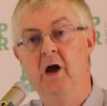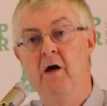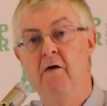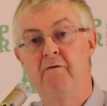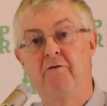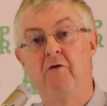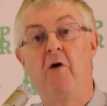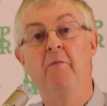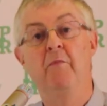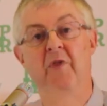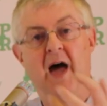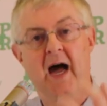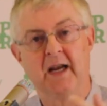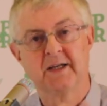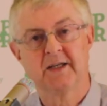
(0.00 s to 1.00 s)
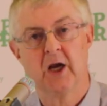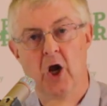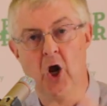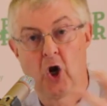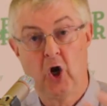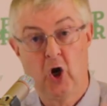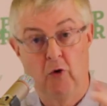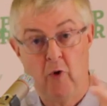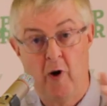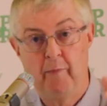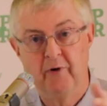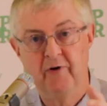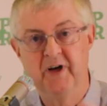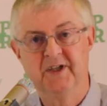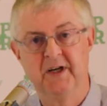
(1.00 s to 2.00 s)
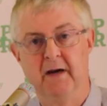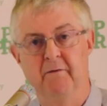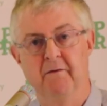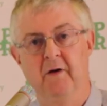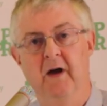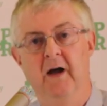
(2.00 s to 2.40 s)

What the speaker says: from that cooperative